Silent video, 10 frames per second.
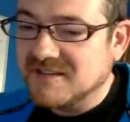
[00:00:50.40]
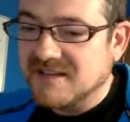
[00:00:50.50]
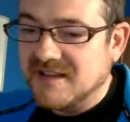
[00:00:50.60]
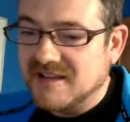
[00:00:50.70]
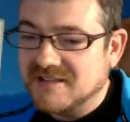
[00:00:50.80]

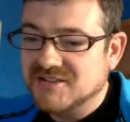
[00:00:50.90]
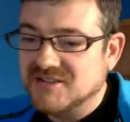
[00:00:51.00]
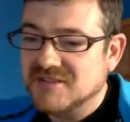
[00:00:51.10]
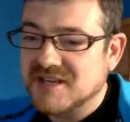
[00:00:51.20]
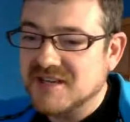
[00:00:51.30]
a
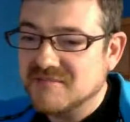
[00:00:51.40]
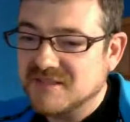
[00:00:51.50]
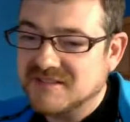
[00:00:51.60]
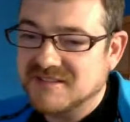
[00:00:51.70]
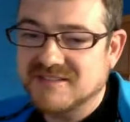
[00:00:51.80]
short name,
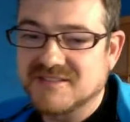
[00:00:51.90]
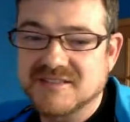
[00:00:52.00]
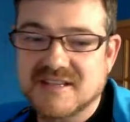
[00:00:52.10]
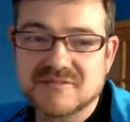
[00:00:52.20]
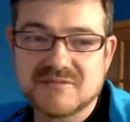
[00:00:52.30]
but
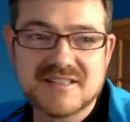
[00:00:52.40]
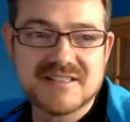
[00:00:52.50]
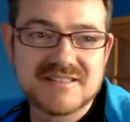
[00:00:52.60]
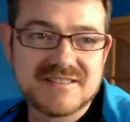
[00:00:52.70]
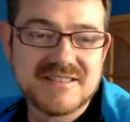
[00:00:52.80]
actually
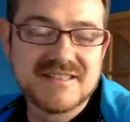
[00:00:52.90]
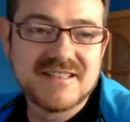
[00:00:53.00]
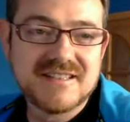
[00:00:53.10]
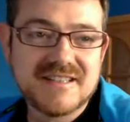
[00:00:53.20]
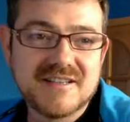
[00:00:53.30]
is
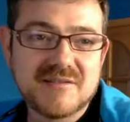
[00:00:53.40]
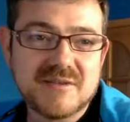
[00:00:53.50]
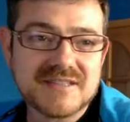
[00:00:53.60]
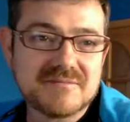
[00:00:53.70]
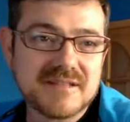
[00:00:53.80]

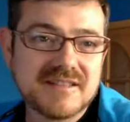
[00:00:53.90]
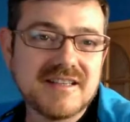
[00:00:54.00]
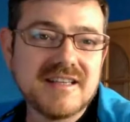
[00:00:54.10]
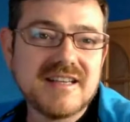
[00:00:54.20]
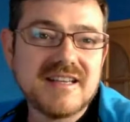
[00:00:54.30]
equals. But
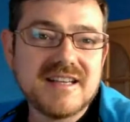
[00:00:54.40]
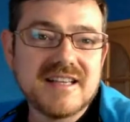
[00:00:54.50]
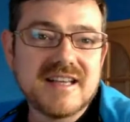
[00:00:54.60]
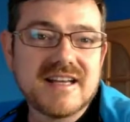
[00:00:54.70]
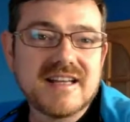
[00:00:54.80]

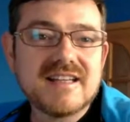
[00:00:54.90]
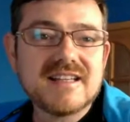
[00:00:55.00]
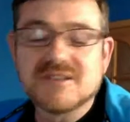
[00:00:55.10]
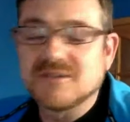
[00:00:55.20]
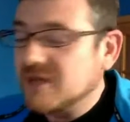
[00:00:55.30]
yeah,
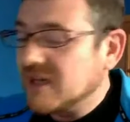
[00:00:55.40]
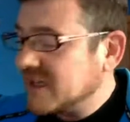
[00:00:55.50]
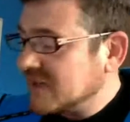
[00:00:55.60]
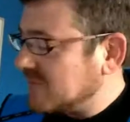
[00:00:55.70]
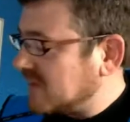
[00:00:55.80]
so
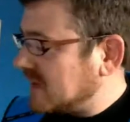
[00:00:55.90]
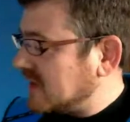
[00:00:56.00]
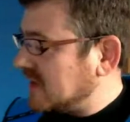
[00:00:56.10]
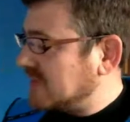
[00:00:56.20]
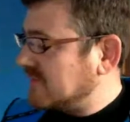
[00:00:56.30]
I am
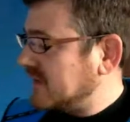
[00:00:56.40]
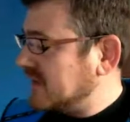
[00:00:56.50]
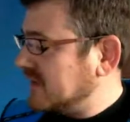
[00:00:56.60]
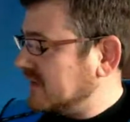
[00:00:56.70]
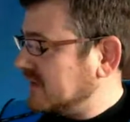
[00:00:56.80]
a
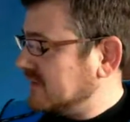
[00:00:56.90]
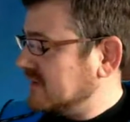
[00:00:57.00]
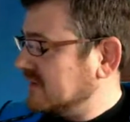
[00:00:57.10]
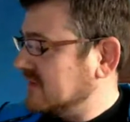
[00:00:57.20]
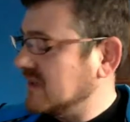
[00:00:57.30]
budding
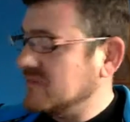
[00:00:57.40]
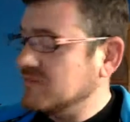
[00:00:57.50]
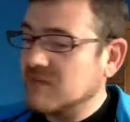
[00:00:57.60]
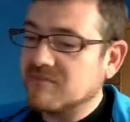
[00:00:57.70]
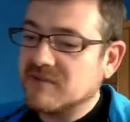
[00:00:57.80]

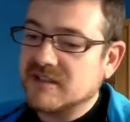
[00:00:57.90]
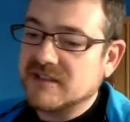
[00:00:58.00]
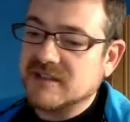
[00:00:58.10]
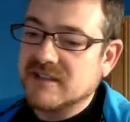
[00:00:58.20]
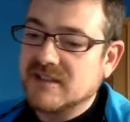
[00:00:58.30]
team
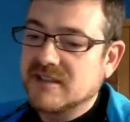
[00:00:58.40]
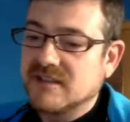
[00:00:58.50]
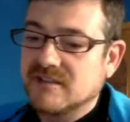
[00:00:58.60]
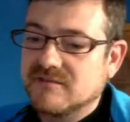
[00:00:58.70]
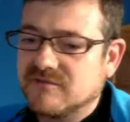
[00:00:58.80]
member
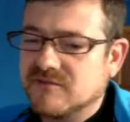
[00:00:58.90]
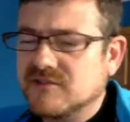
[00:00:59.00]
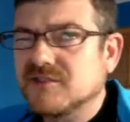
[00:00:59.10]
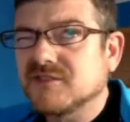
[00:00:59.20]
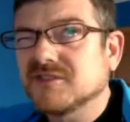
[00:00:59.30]

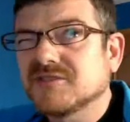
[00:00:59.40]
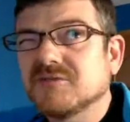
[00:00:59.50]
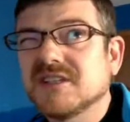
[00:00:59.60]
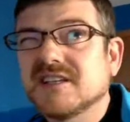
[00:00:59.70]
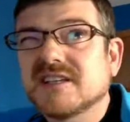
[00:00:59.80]
for
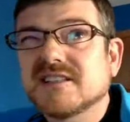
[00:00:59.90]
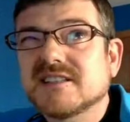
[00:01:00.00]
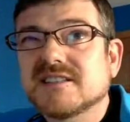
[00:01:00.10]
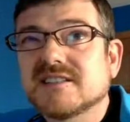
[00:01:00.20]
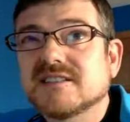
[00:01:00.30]
2
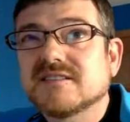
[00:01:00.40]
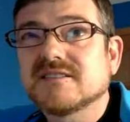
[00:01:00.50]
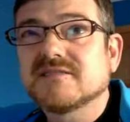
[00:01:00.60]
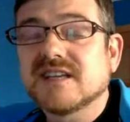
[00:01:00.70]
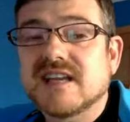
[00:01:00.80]
years
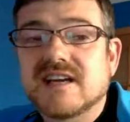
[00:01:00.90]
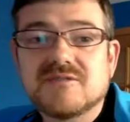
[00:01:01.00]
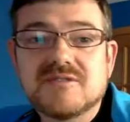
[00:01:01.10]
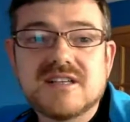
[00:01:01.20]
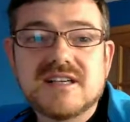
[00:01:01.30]
right
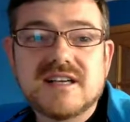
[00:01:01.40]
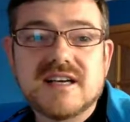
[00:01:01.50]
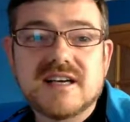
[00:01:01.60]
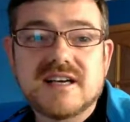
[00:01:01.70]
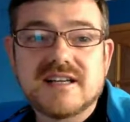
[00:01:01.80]
now,
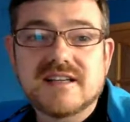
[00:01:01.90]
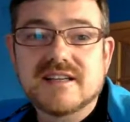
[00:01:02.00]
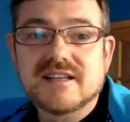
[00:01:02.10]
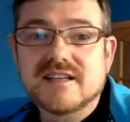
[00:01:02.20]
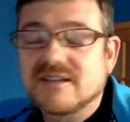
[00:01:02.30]
and
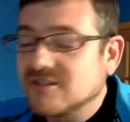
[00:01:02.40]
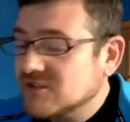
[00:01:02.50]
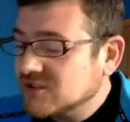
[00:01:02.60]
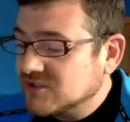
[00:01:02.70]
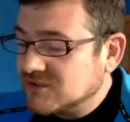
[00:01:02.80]

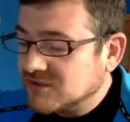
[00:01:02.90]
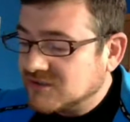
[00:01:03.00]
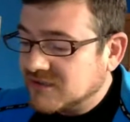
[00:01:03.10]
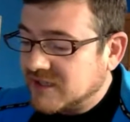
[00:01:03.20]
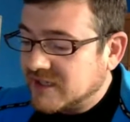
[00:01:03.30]

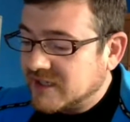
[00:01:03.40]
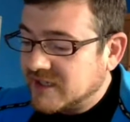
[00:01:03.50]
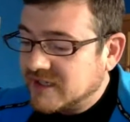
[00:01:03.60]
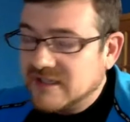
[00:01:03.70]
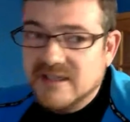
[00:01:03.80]
also
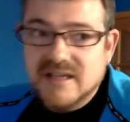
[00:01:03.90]
I